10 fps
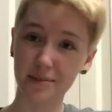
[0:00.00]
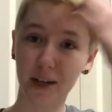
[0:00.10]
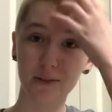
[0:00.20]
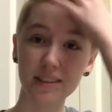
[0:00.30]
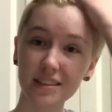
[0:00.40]

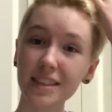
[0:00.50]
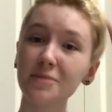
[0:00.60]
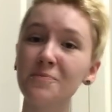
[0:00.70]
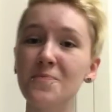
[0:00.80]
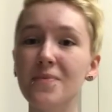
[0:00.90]
about
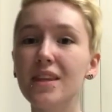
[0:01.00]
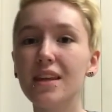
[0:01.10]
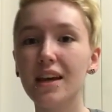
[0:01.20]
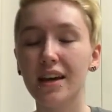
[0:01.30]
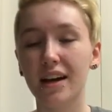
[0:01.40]
whistling.
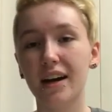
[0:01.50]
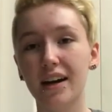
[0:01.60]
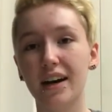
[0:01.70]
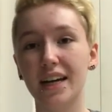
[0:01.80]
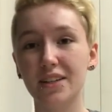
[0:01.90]

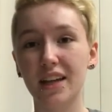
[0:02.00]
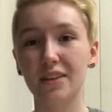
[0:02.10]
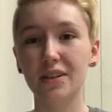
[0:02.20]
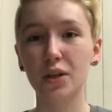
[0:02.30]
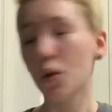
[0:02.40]
I do
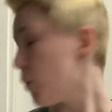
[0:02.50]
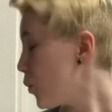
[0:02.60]
that one.